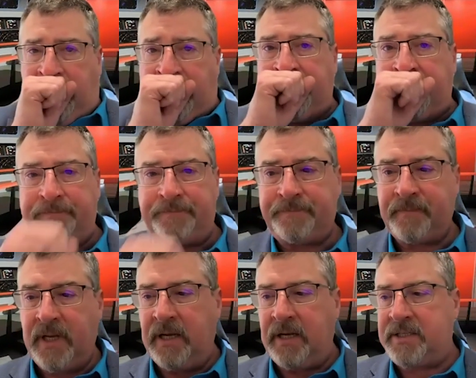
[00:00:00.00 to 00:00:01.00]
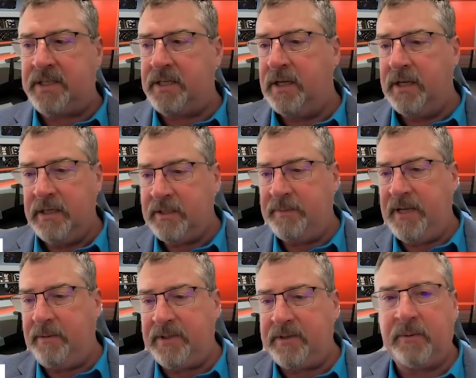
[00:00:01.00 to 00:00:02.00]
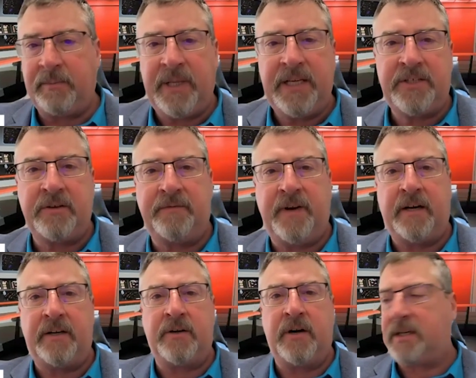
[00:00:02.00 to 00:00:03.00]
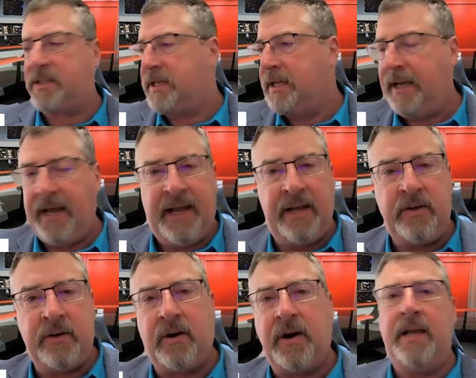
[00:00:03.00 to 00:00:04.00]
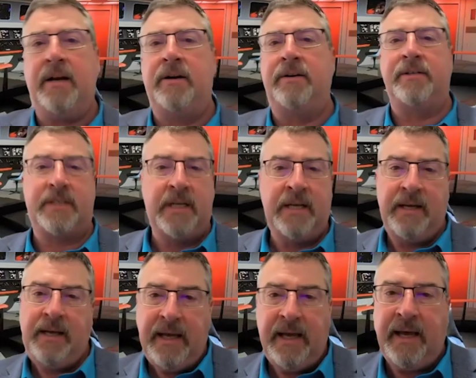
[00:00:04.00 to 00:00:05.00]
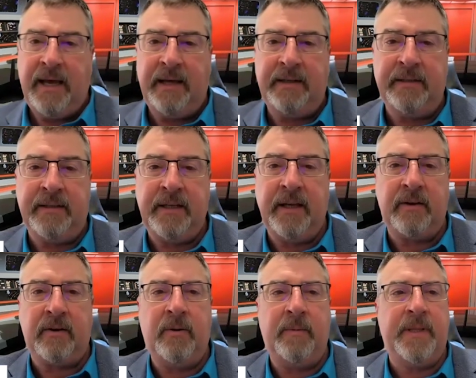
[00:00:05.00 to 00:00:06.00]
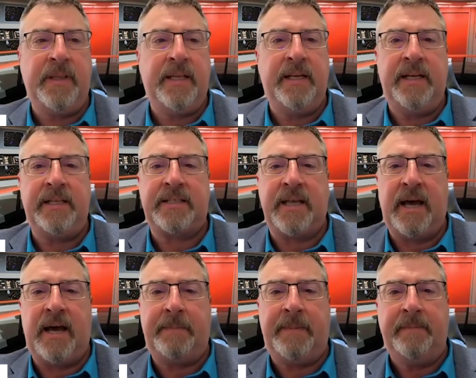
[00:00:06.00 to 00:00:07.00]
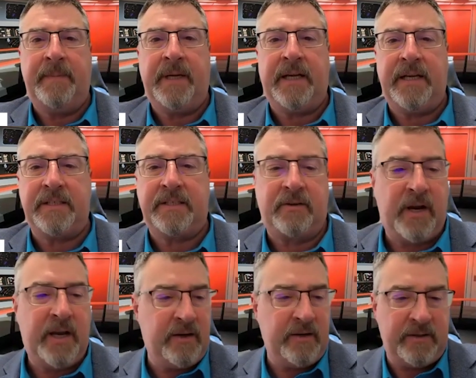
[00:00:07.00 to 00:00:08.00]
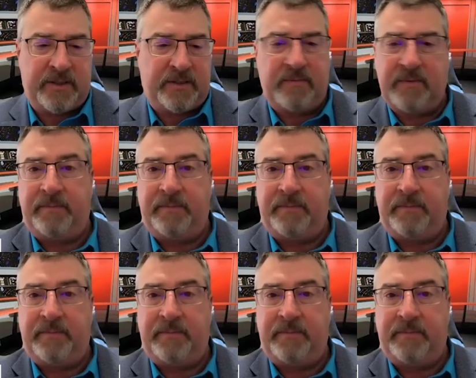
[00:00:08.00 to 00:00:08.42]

And I said, to be able to replace your fire trucks and your graders and the other equipment that needs to happen, because graders,